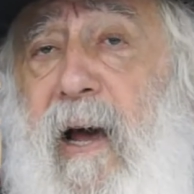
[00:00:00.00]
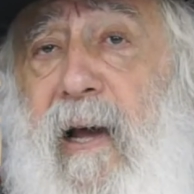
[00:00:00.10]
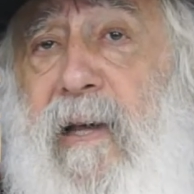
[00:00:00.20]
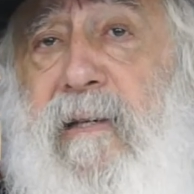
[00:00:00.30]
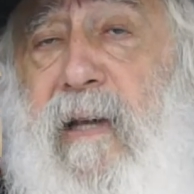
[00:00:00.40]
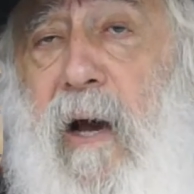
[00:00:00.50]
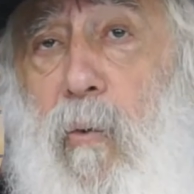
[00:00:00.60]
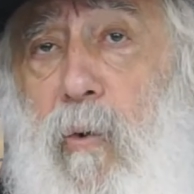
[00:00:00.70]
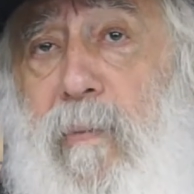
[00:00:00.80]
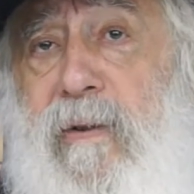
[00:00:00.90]
against a
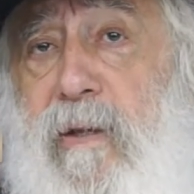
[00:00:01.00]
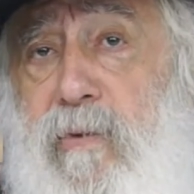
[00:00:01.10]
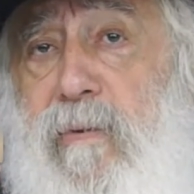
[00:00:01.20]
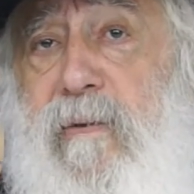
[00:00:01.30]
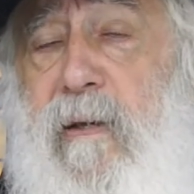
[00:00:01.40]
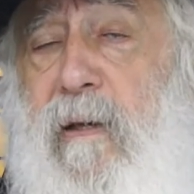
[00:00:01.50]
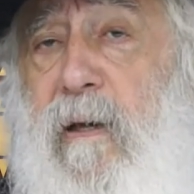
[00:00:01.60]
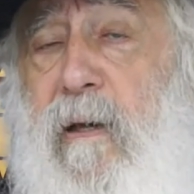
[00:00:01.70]
woman that you see.